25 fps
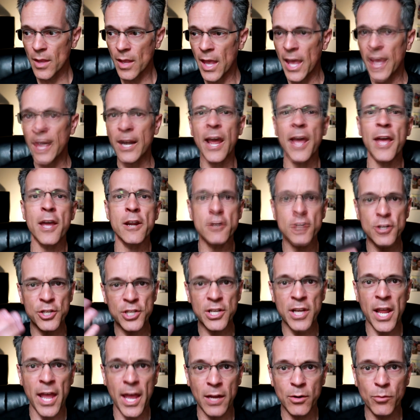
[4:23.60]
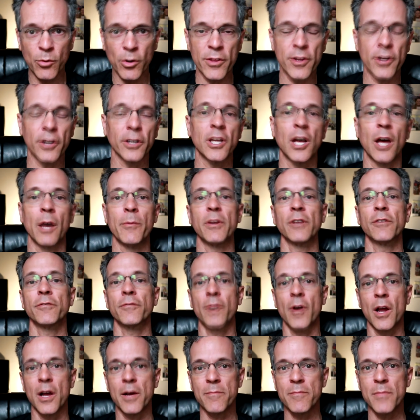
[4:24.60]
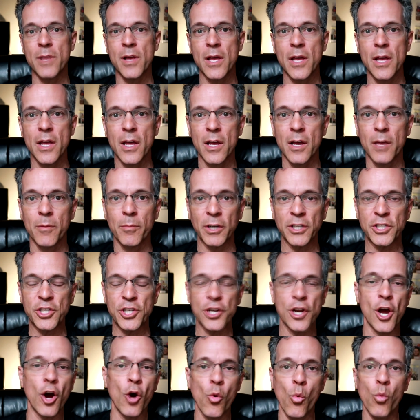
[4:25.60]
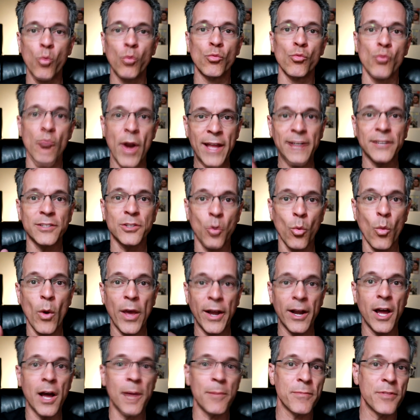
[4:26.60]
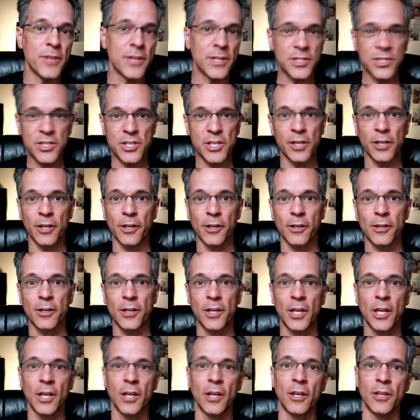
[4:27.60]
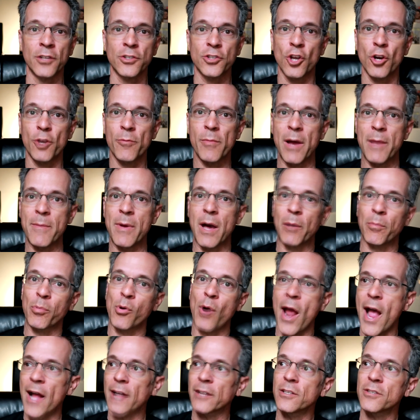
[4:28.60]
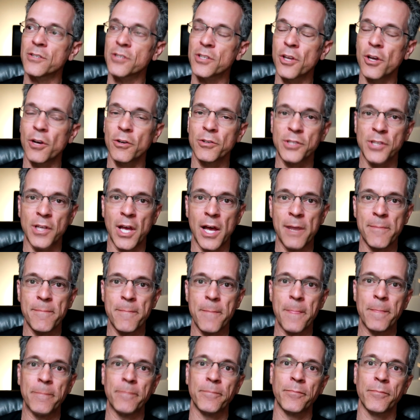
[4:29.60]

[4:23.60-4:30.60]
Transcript: And I understand where they're coming from, but you know, rent went up this year. So my malpractice goes up.